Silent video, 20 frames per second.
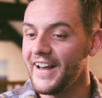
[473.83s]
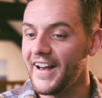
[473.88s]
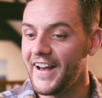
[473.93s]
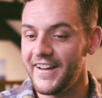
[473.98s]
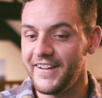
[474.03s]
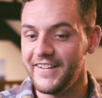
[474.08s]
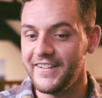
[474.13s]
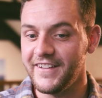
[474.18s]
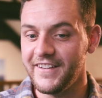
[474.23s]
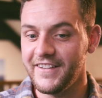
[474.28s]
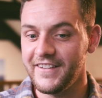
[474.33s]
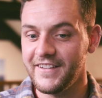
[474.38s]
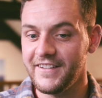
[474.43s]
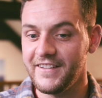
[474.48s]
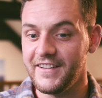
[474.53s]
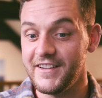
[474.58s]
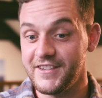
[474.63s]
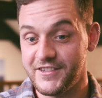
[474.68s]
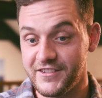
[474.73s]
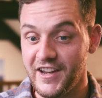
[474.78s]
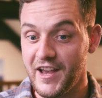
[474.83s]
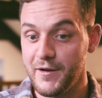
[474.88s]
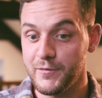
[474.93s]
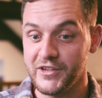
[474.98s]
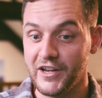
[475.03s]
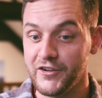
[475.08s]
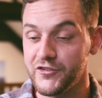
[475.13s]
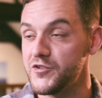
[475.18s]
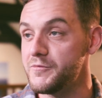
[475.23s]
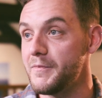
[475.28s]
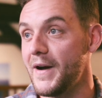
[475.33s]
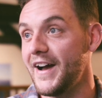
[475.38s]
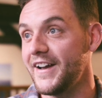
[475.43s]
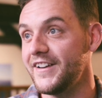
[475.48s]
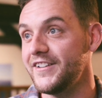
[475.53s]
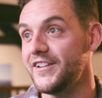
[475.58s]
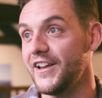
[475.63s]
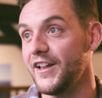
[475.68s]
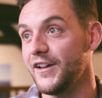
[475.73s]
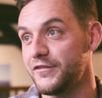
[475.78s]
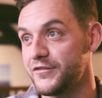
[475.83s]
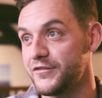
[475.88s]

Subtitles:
And his name was Andrew Martindale